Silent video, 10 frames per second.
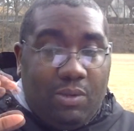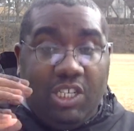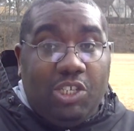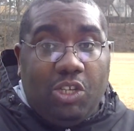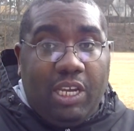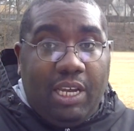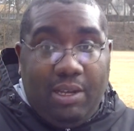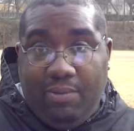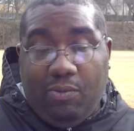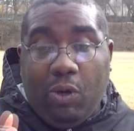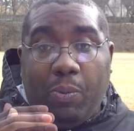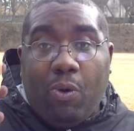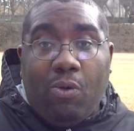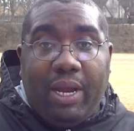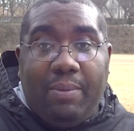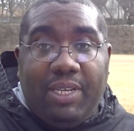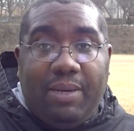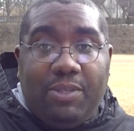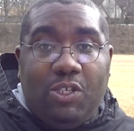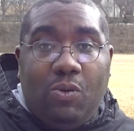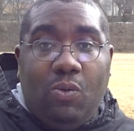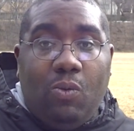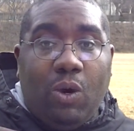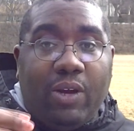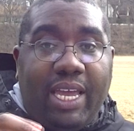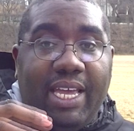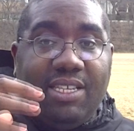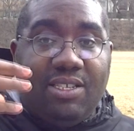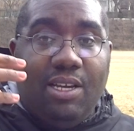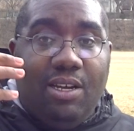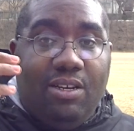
essentially reprogram them to work as